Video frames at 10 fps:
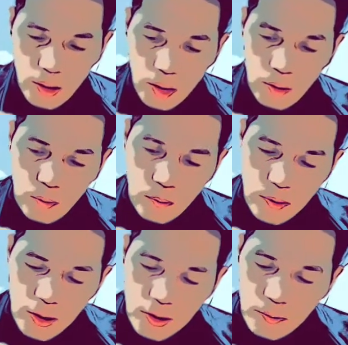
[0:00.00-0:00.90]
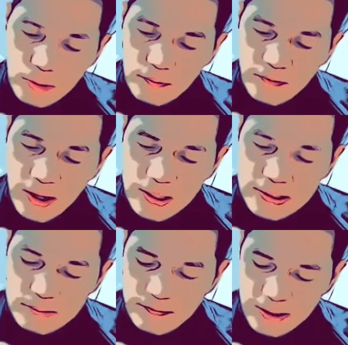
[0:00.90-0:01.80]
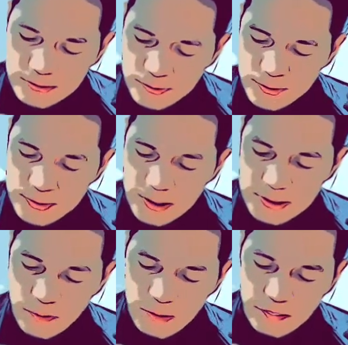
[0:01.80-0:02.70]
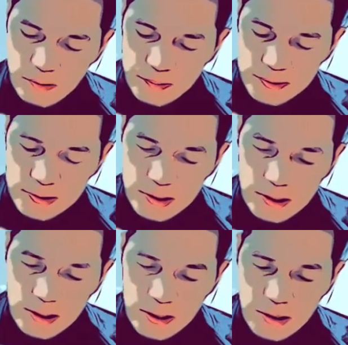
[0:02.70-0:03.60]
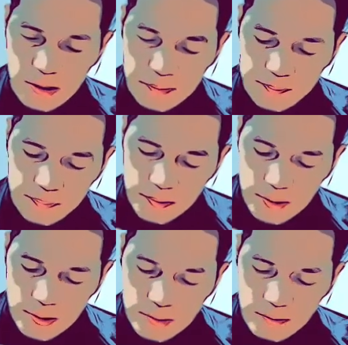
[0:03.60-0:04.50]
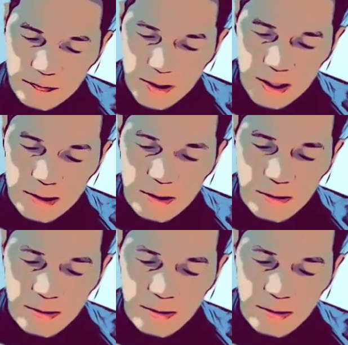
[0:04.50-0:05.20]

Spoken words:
we are going to find its factors. That's our purpose here, to find the